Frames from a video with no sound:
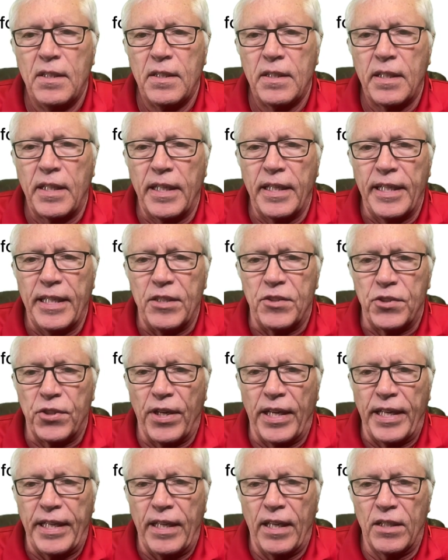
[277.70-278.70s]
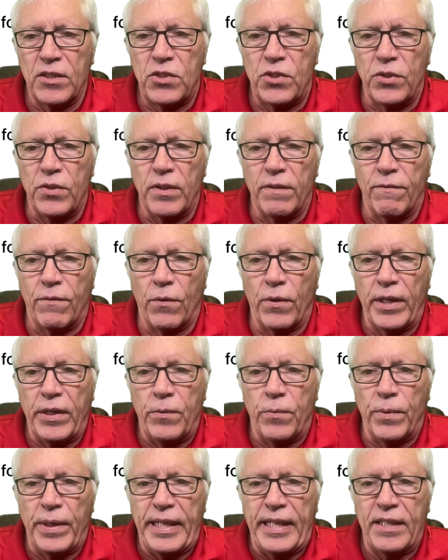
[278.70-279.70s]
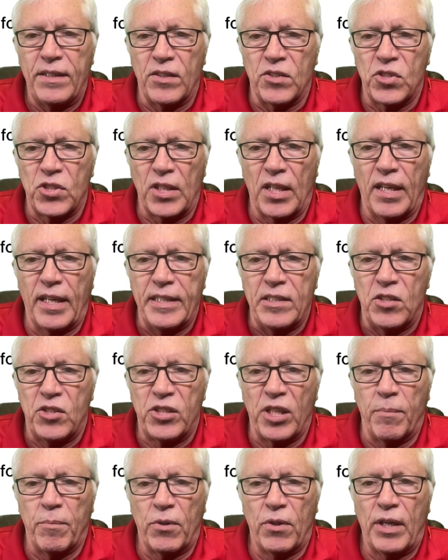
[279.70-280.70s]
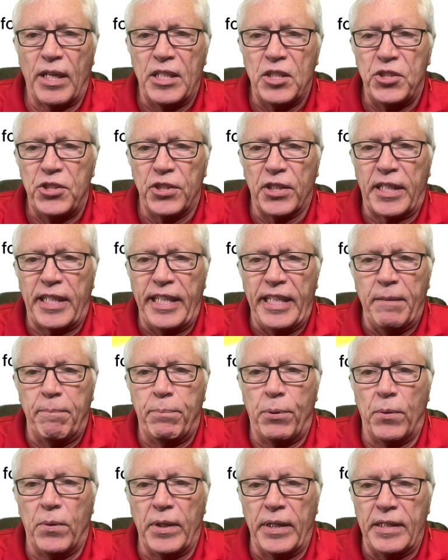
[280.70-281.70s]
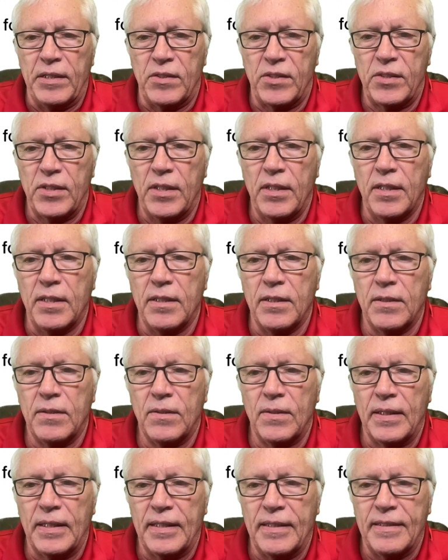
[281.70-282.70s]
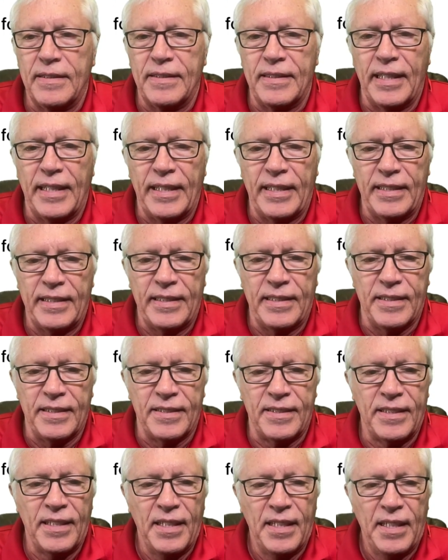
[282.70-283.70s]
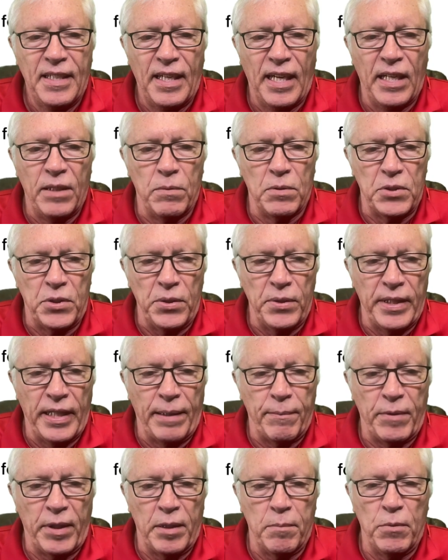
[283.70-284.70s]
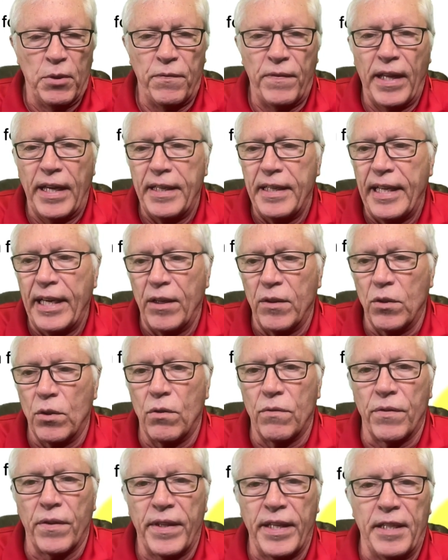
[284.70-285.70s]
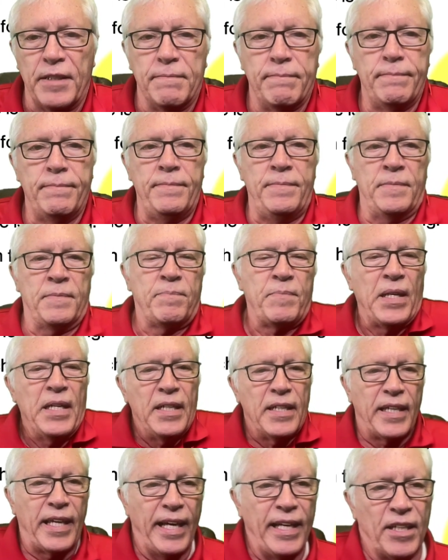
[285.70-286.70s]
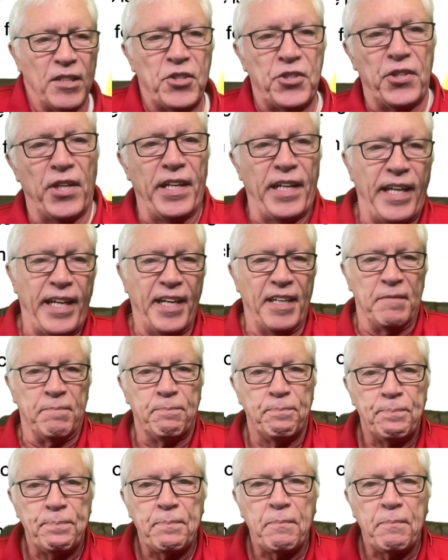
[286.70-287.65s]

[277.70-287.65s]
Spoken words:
Okay, try not to avoid reading the slides. Summarize your key points. I will do that. I'm going to move that down over there. Okay, let's try it again.